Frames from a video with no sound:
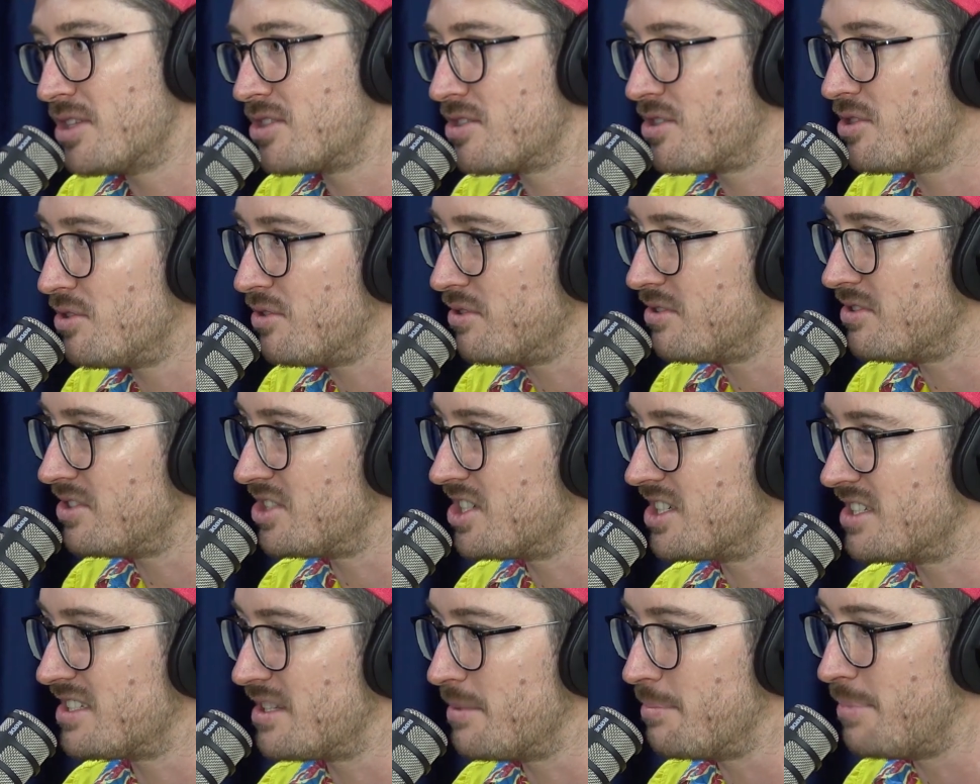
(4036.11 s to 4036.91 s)
It's
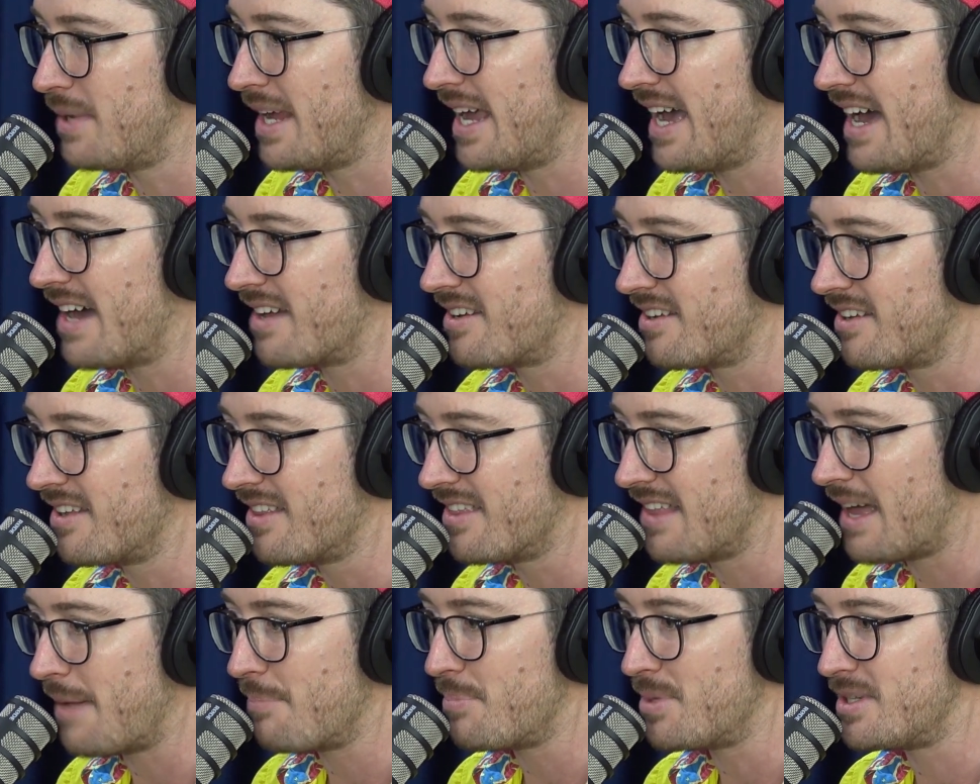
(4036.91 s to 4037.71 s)
not just about
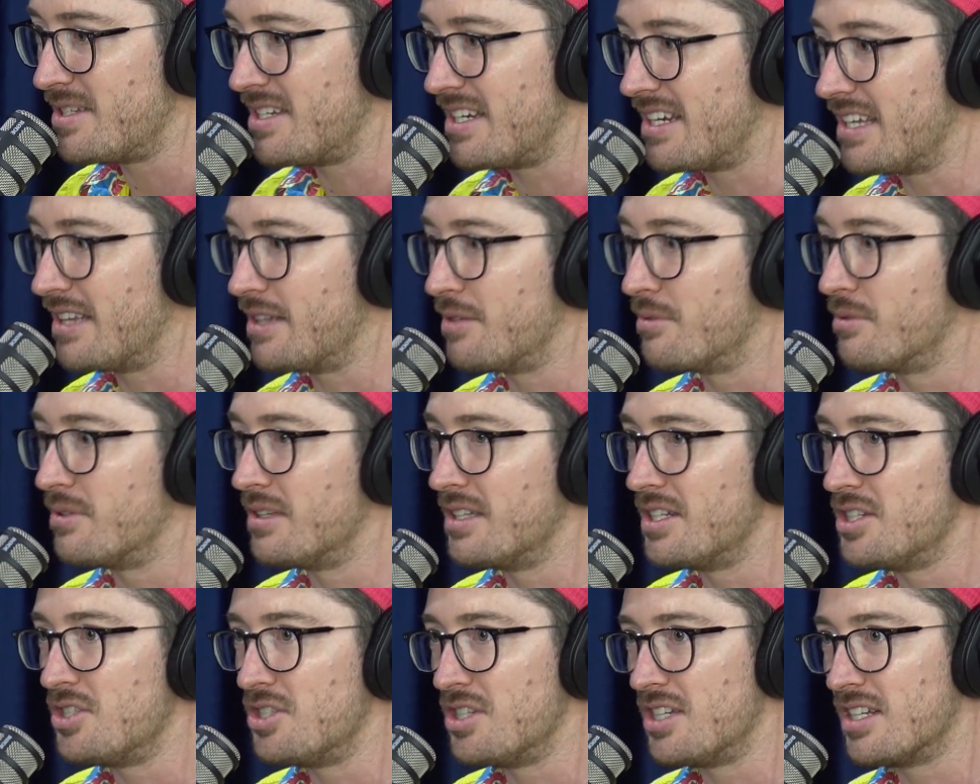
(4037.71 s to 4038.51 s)
that particular
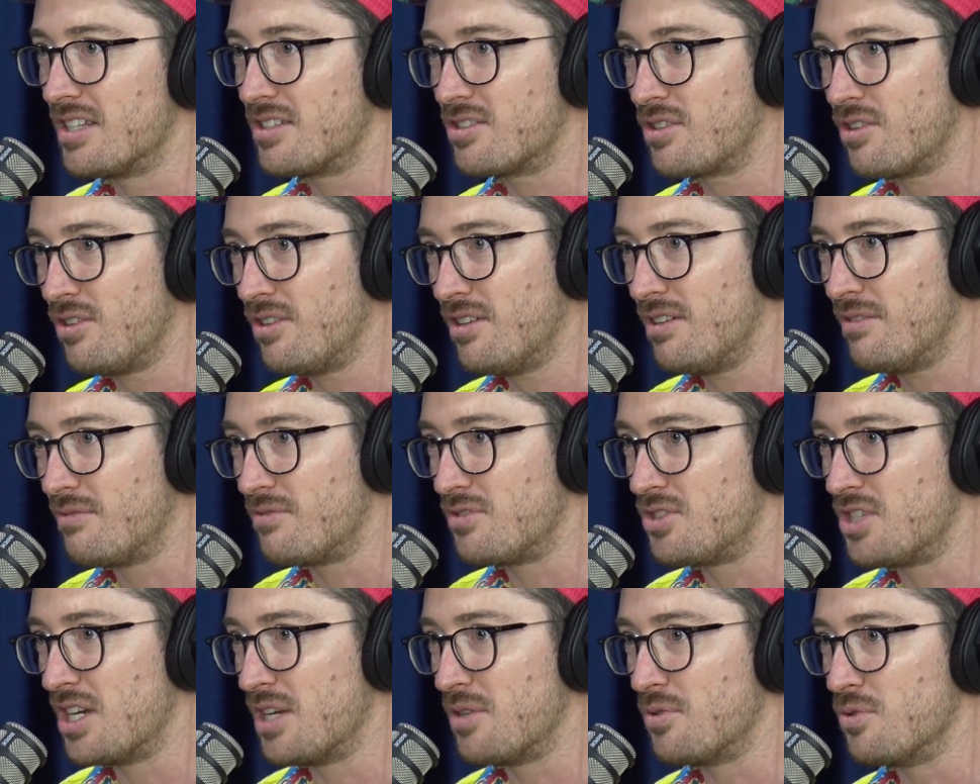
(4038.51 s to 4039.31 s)
religion. It's kind
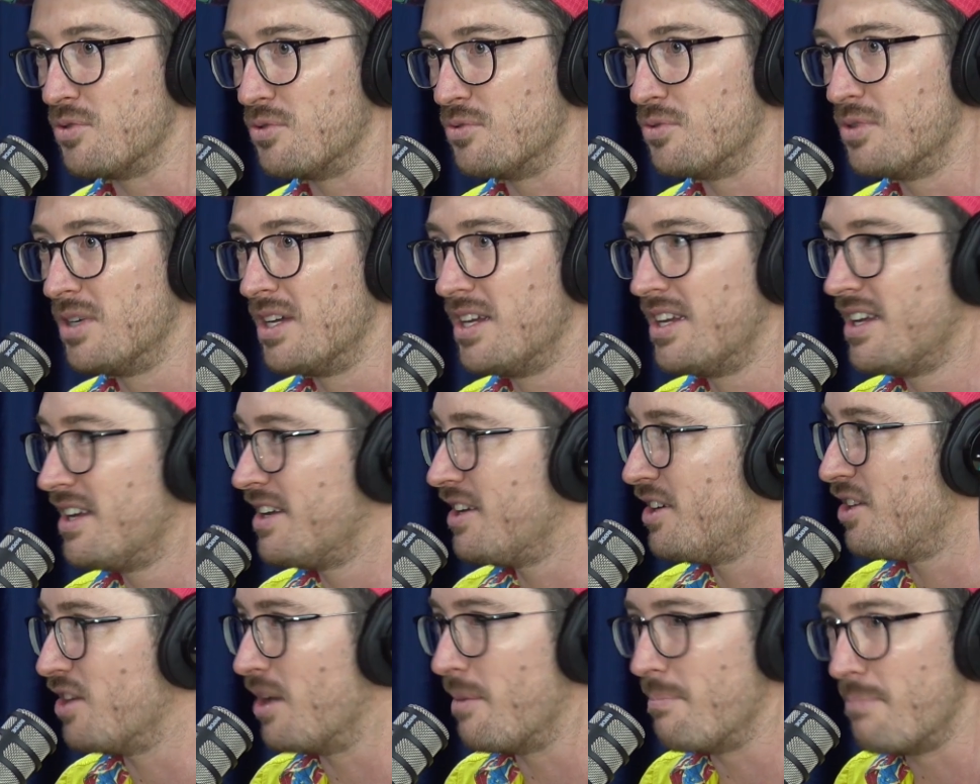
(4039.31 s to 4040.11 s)
of general,
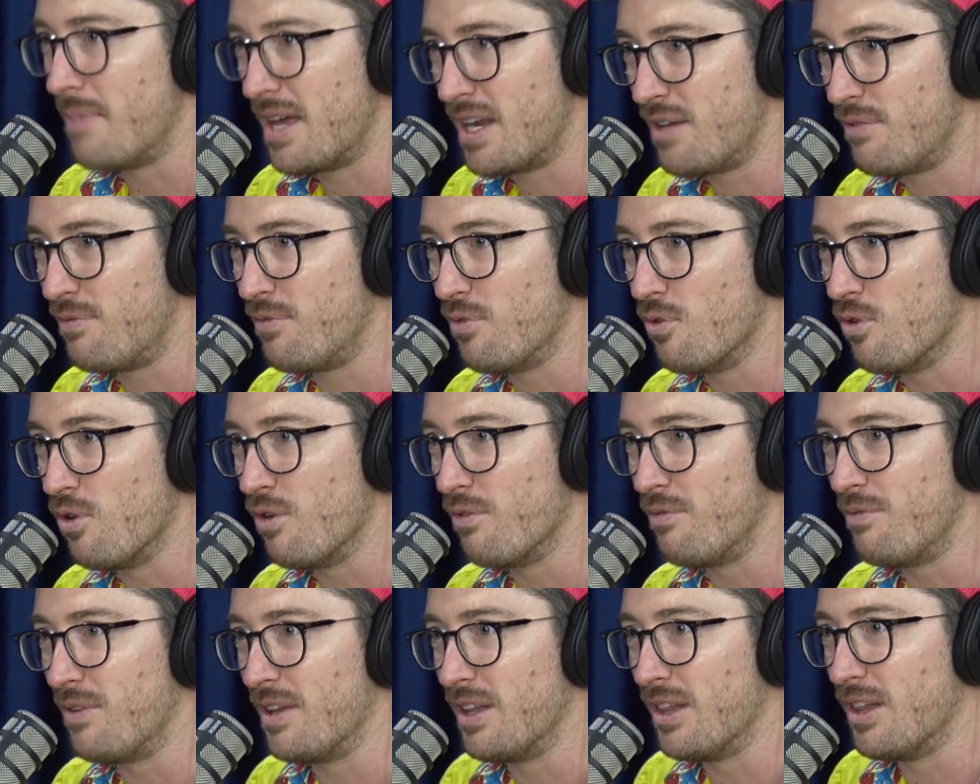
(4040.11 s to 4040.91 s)

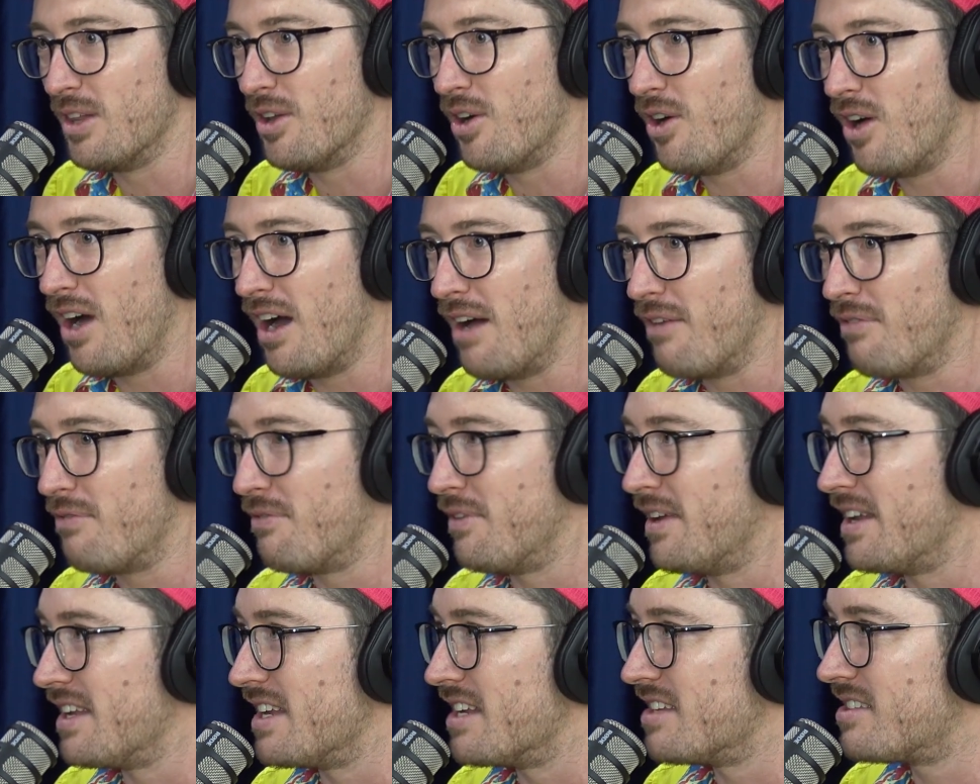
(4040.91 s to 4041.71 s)
metaphor for
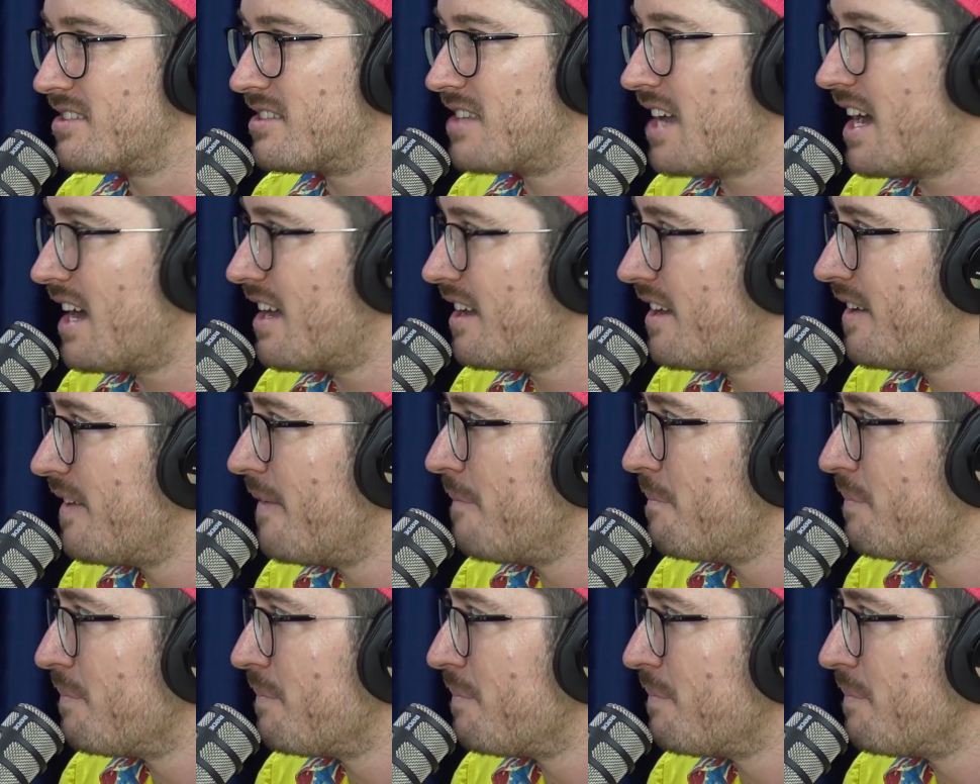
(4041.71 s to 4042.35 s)
life. And